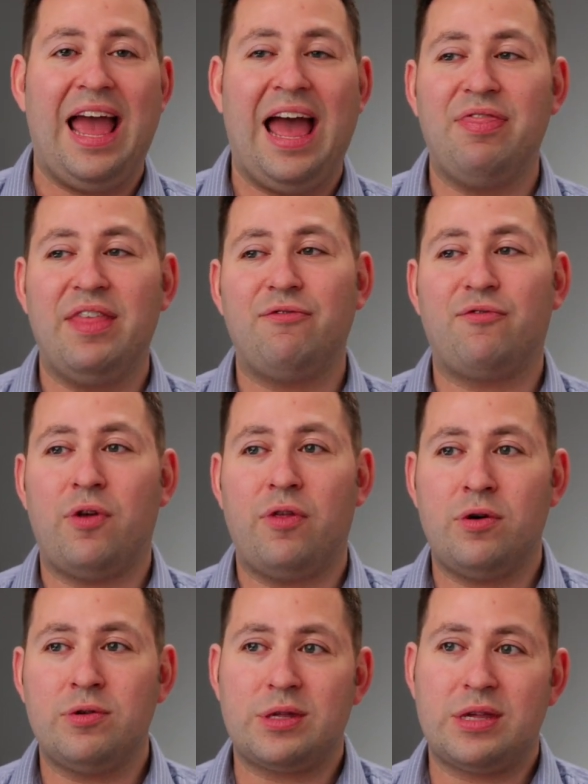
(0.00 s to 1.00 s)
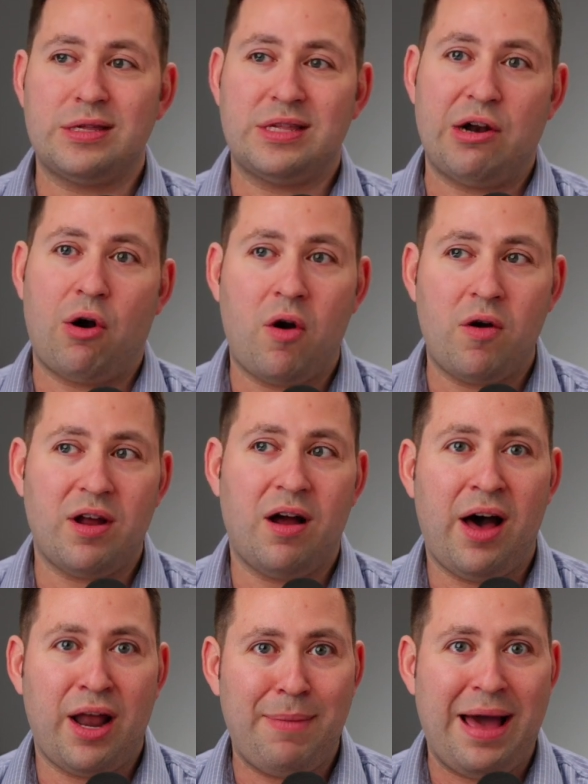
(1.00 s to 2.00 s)
And then for those things that aren't
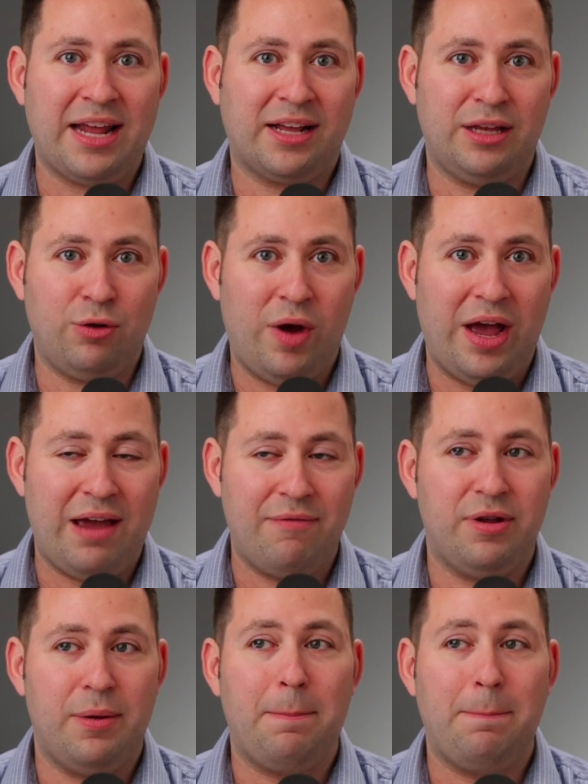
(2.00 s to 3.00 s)
automatically waived,